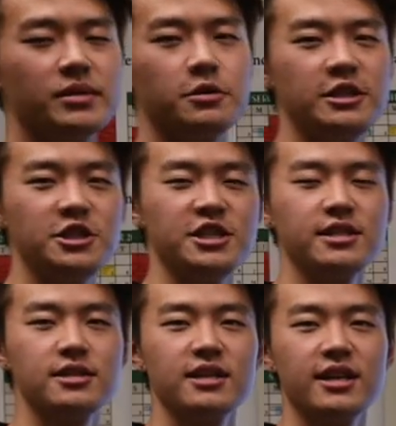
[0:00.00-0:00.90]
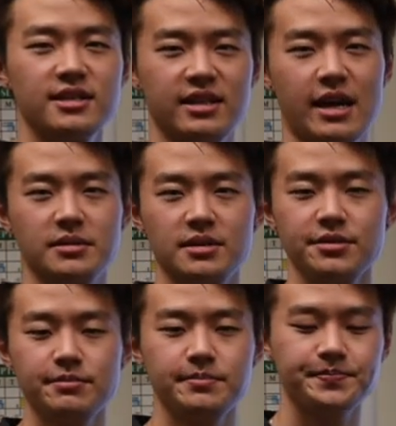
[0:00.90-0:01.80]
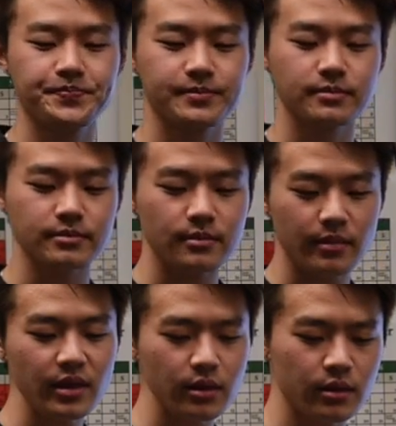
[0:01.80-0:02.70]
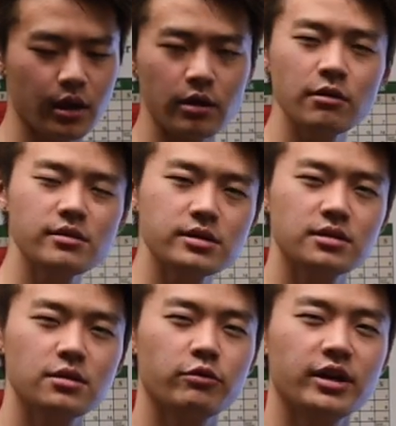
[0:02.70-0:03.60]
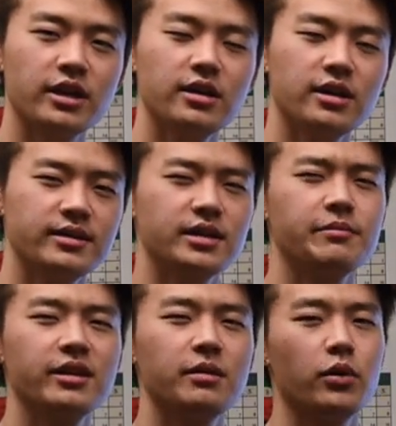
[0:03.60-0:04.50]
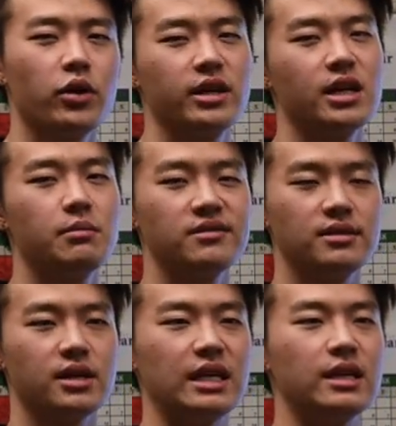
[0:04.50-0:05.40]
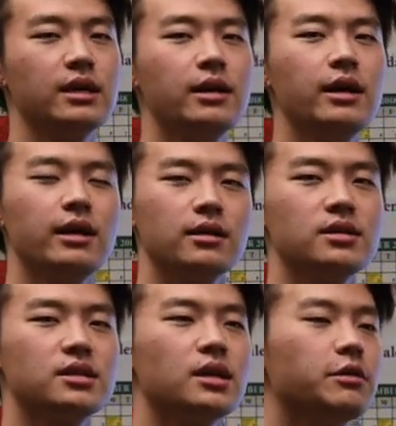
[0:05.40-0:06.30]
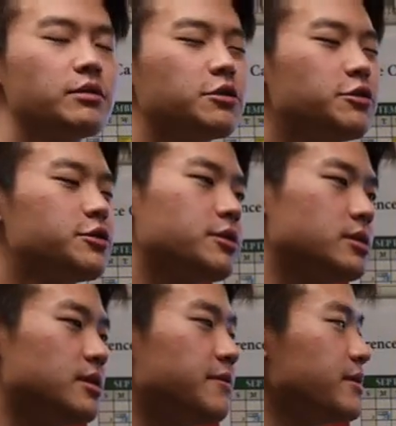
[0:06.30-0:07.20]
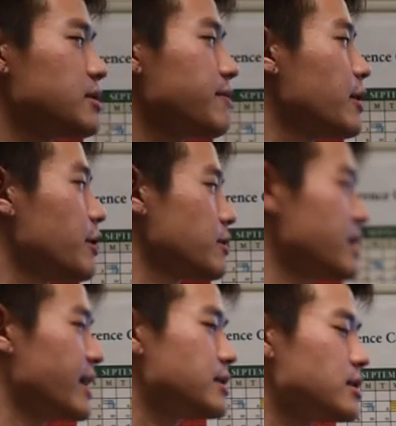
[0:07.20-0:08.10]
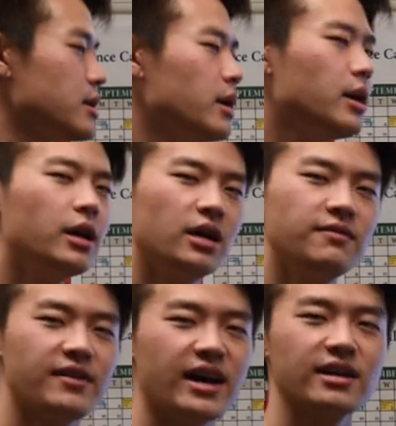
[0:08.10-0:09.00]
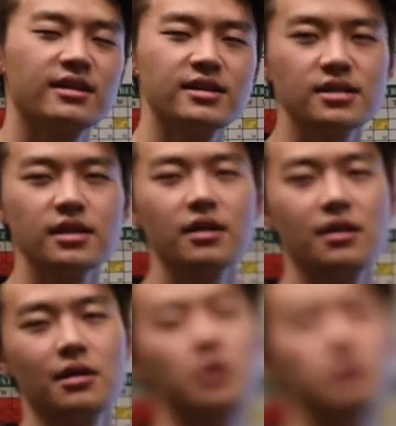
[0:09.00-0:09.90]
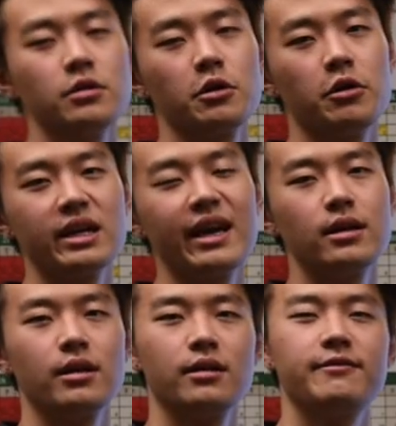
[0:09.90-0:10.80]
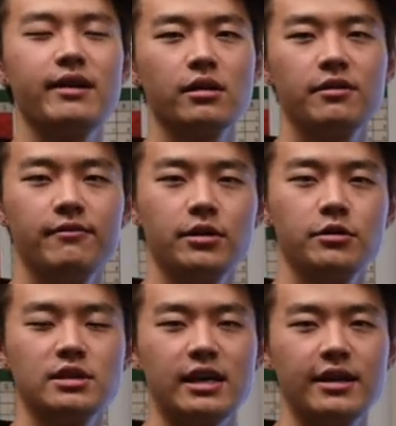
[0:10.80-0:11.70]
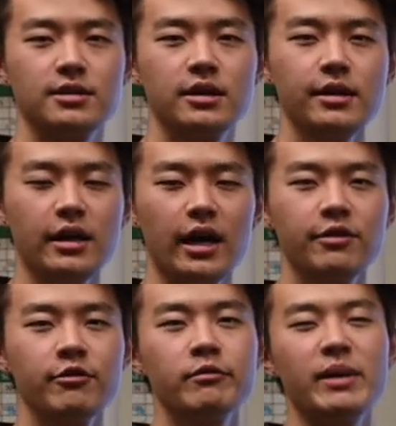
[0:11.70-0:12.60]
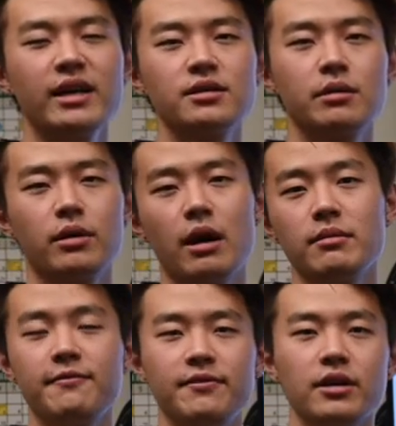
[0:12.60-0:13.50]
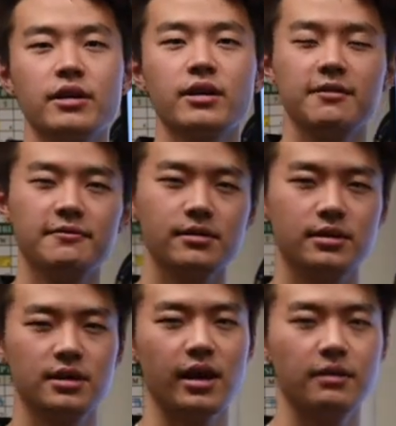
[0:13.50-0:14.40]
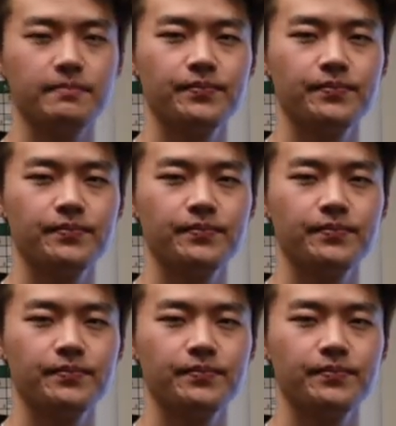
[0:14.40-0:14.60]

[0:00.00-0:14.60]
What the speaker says: between genes and synapses. Although this is a wordy and seemingly boring type of study, this study was crucial to the field of neuroscience. In fact, this study alone coined Kendall the father of neuroscience, and he remains a prominent figure in the field today.